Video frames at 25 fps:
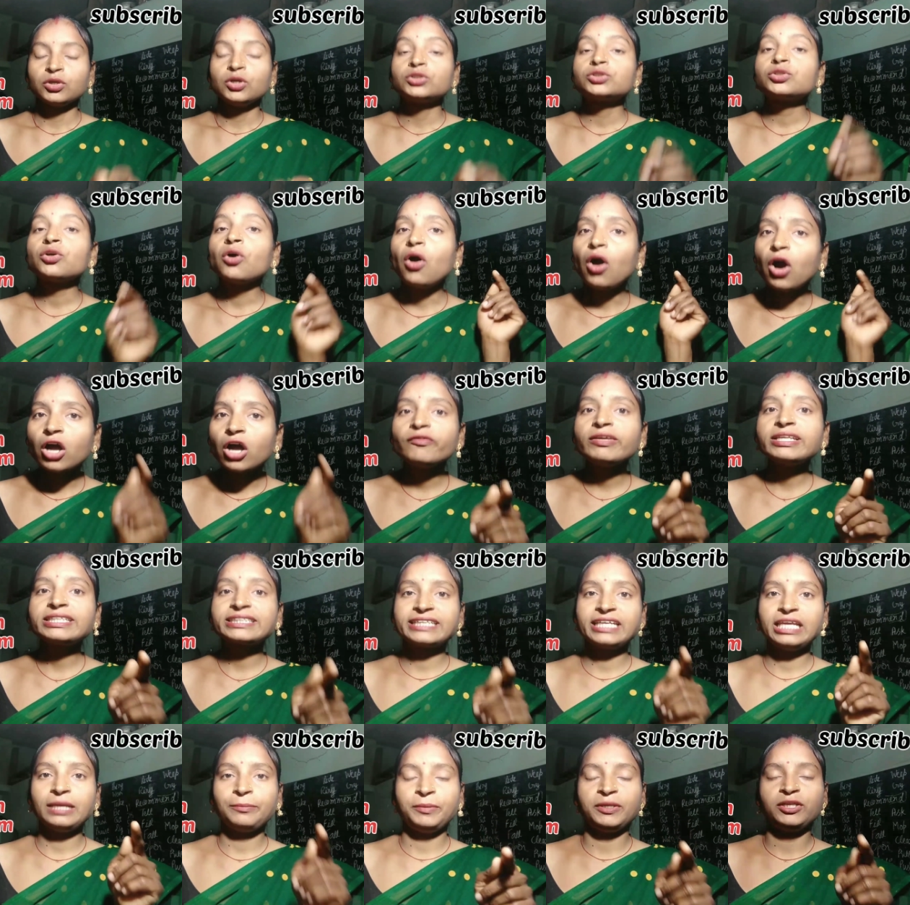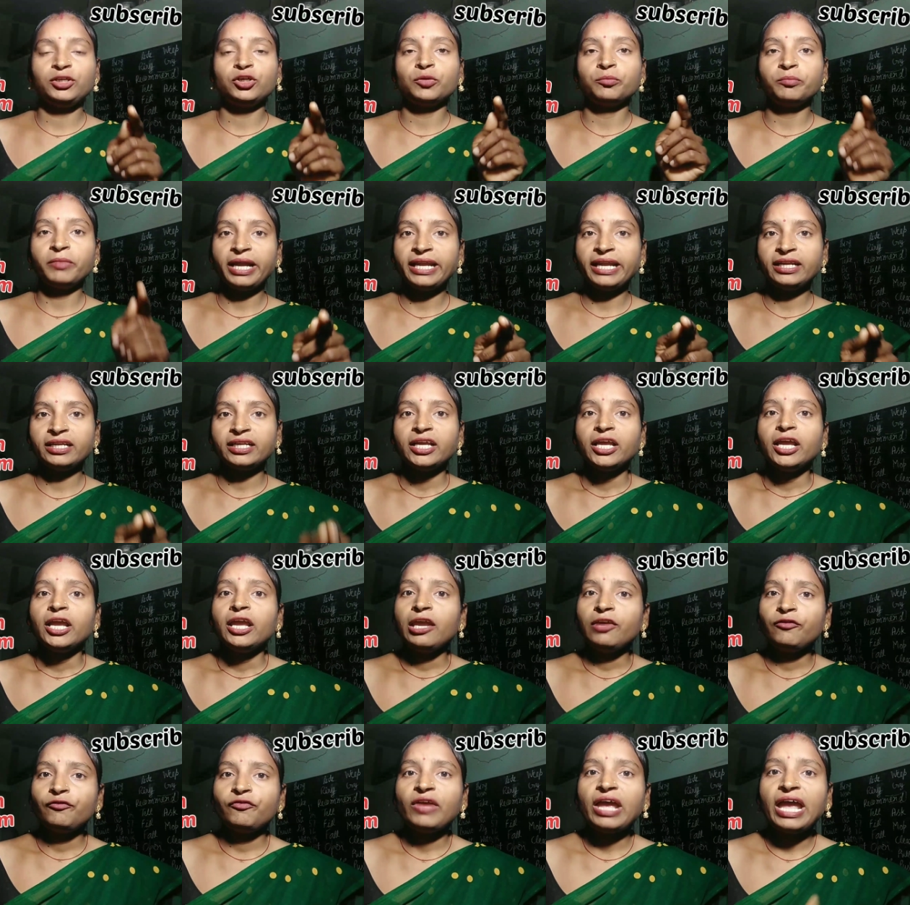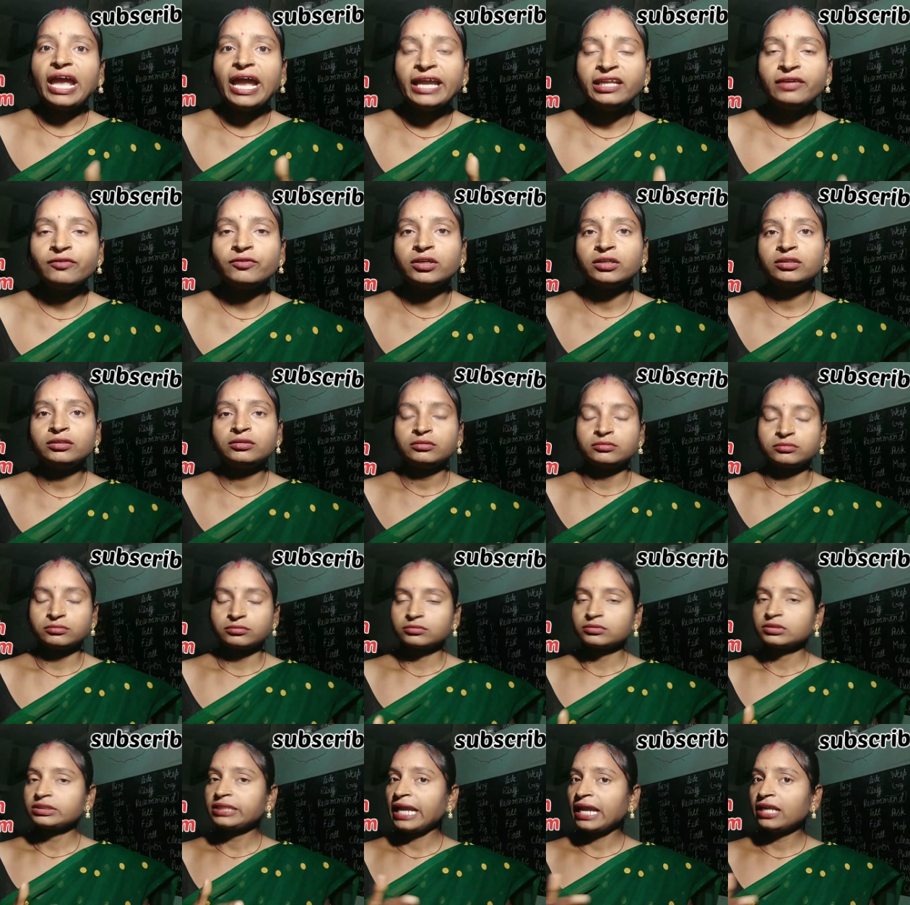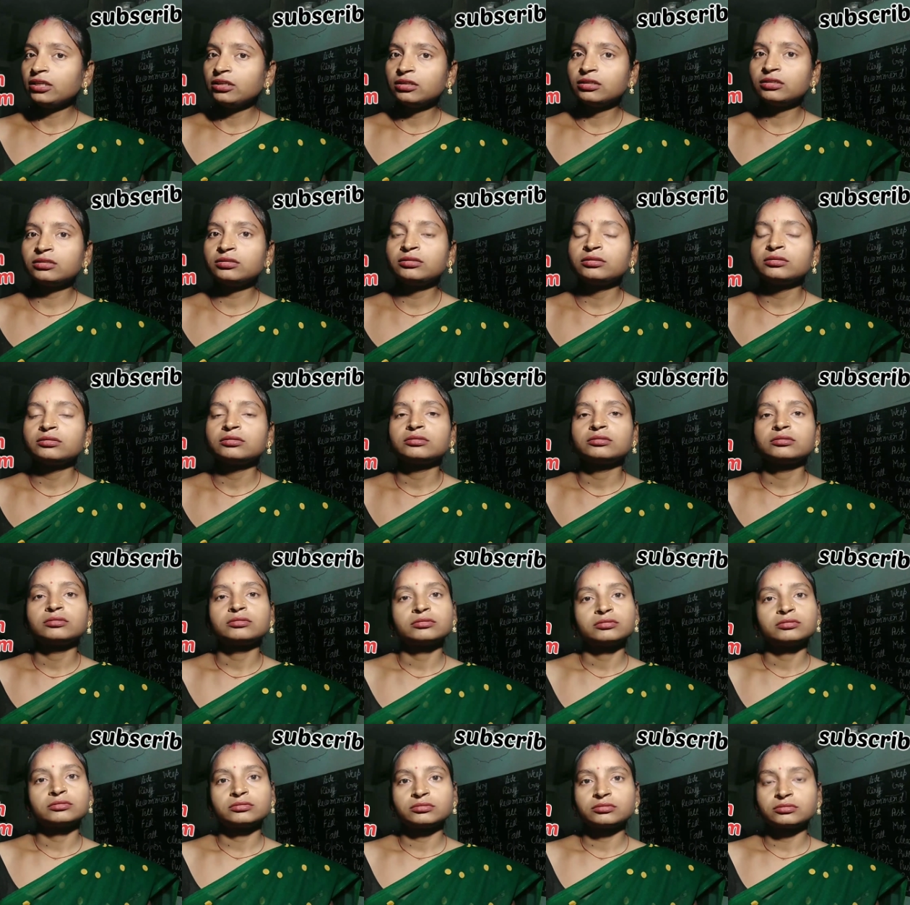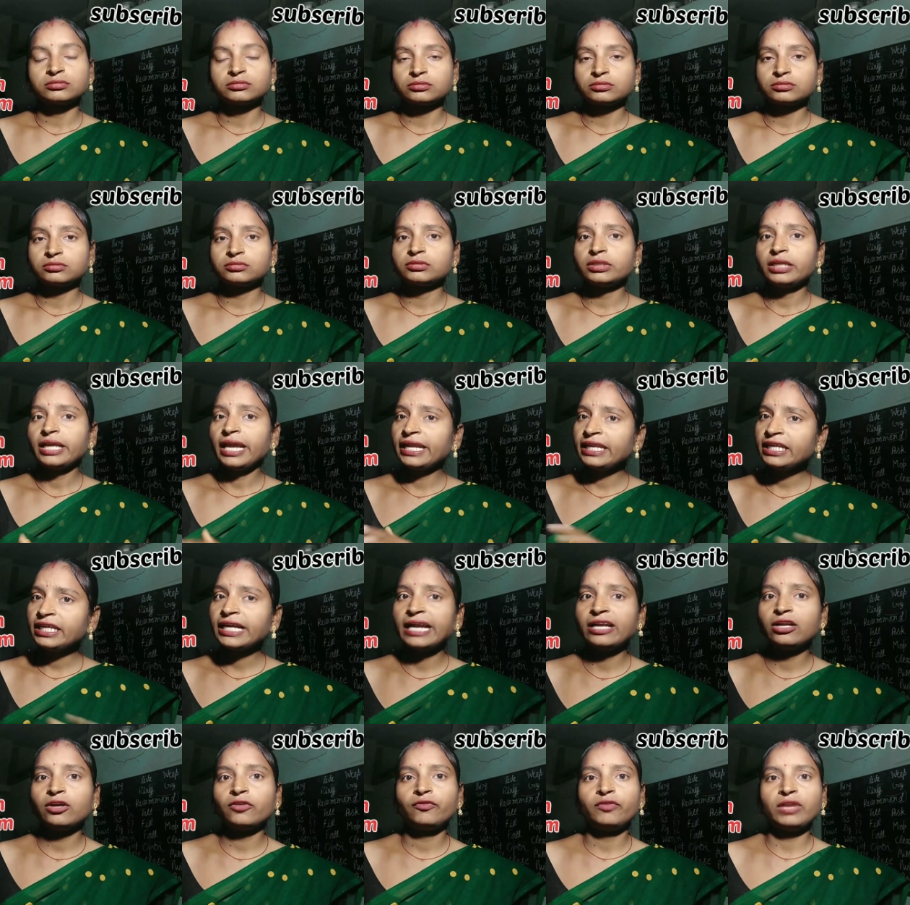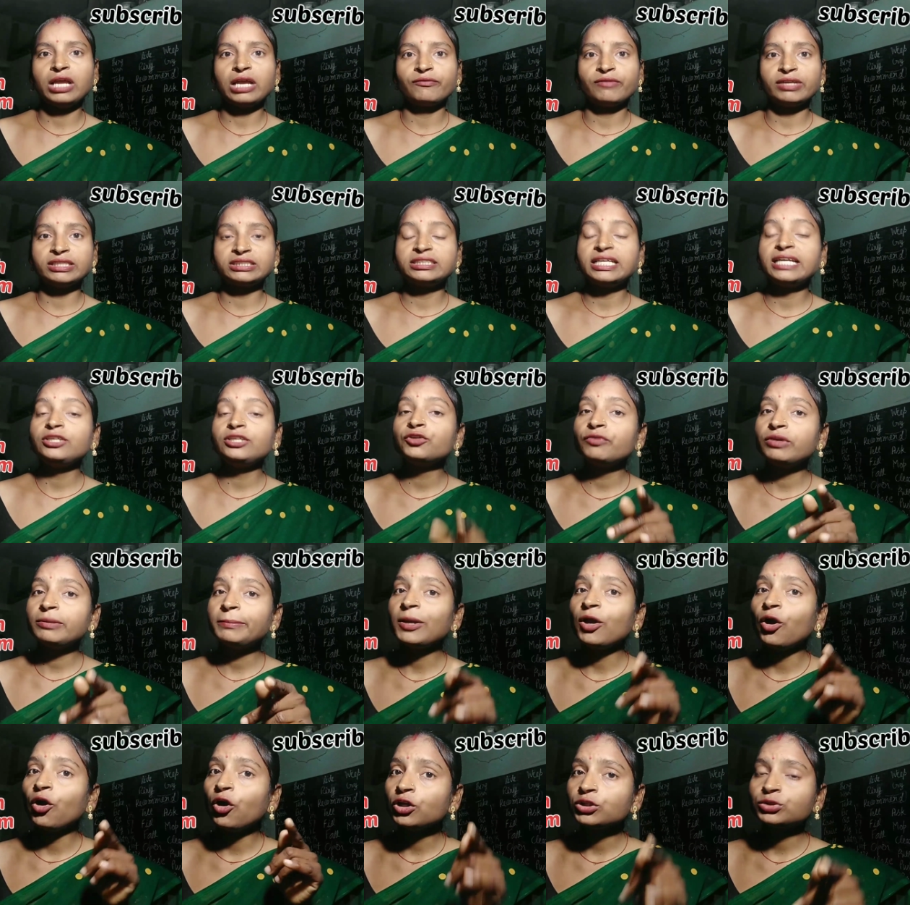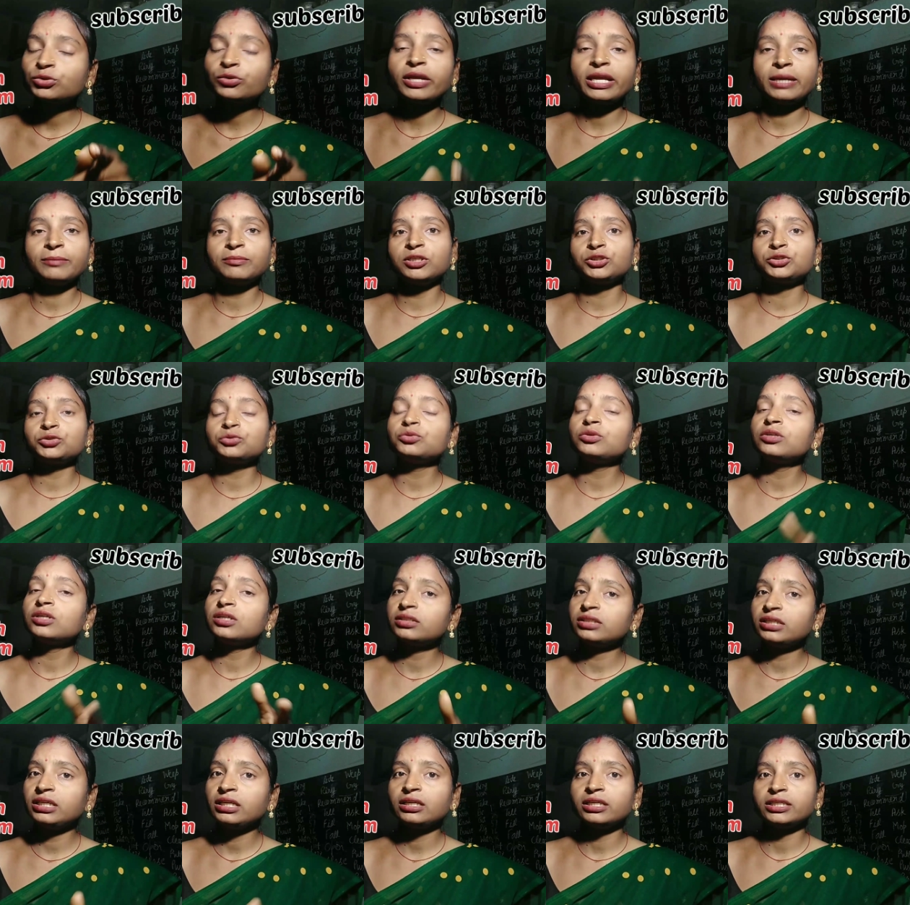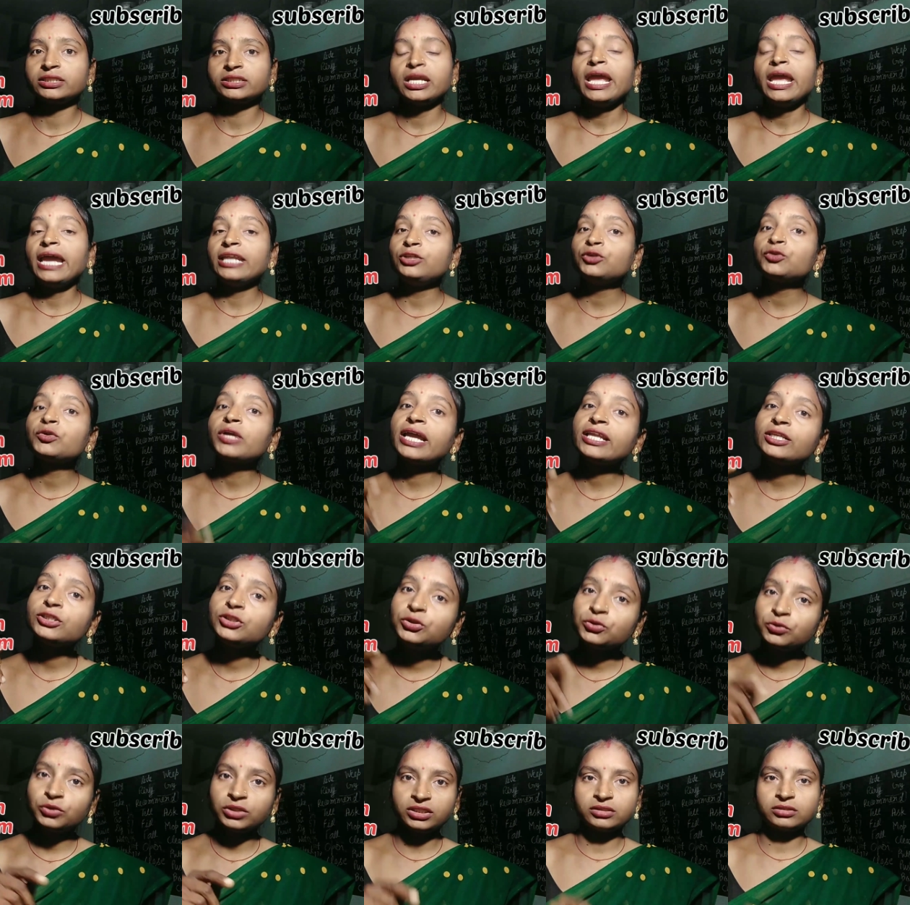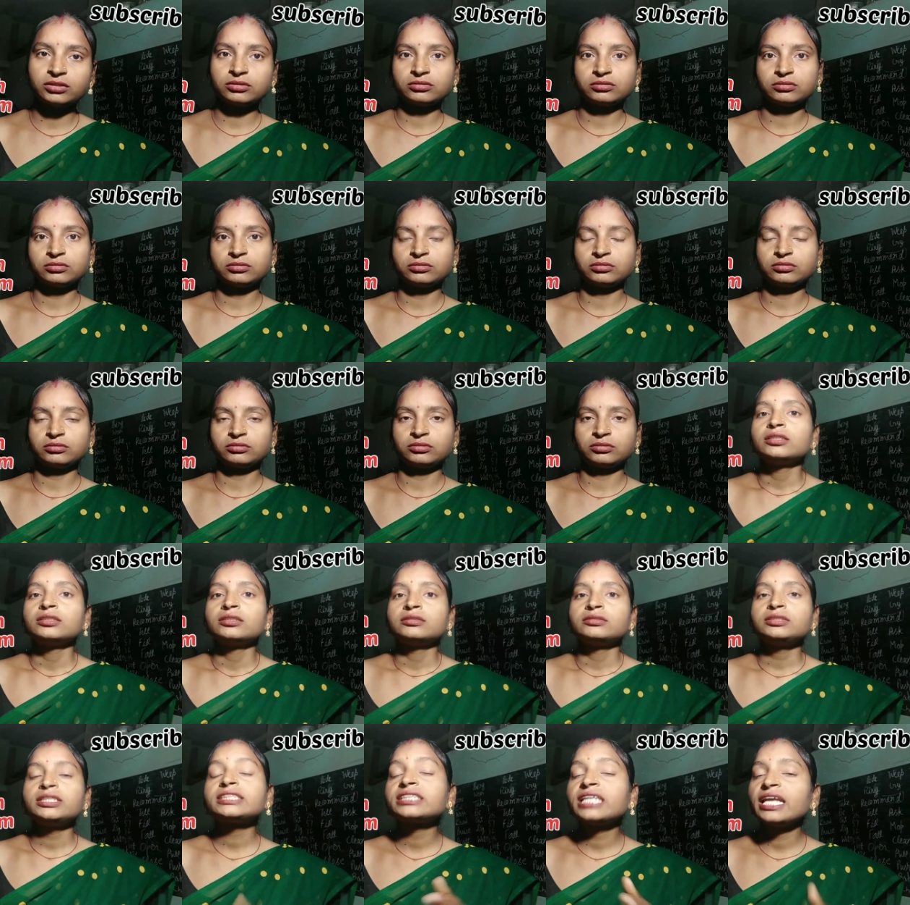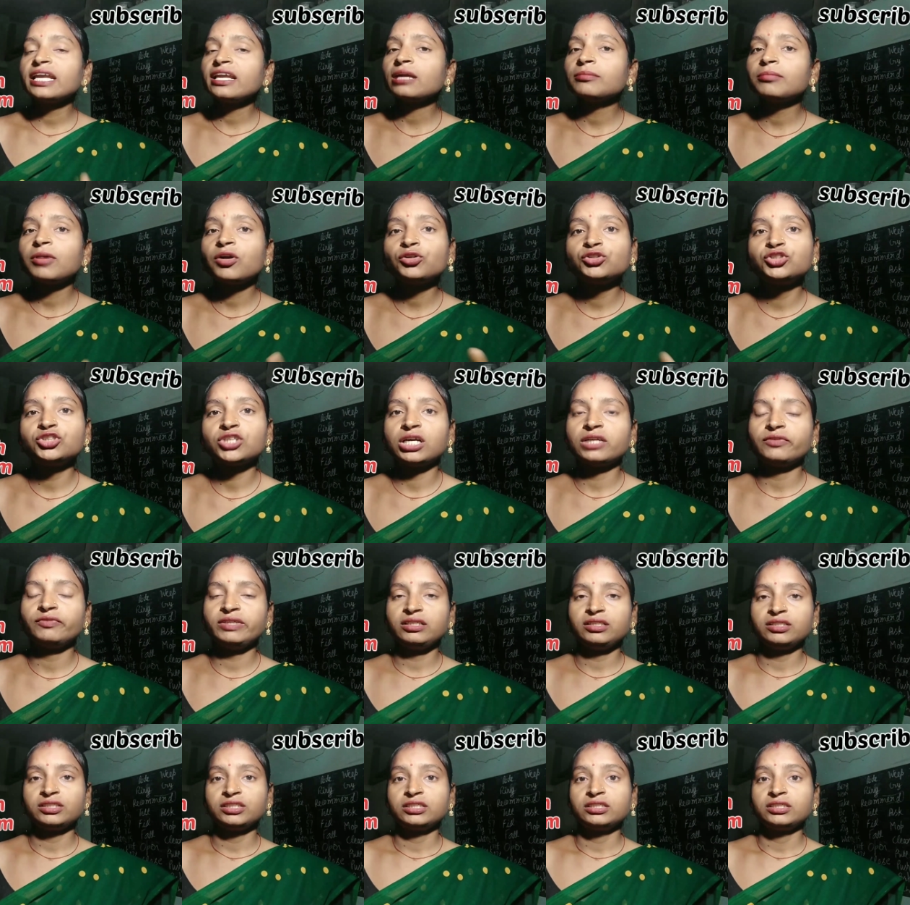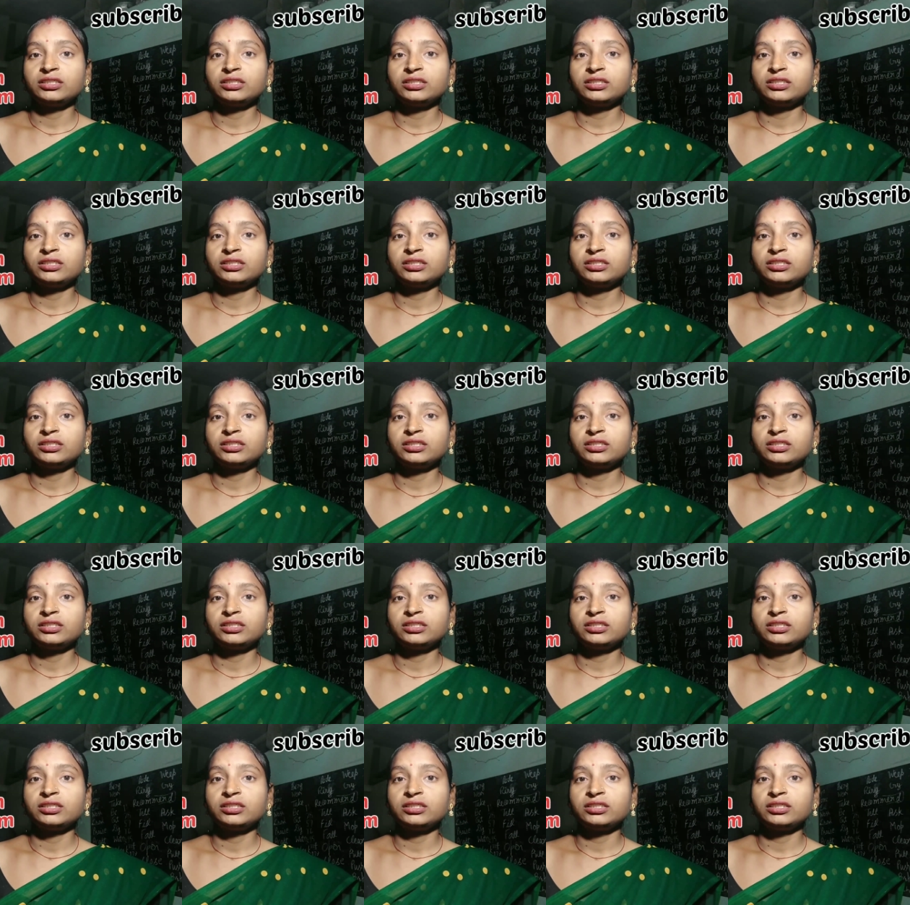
So always keep in your mind, if anyone can learn any kind of language, then you will be also able to learn English, and you can do it. Just think about Janvi.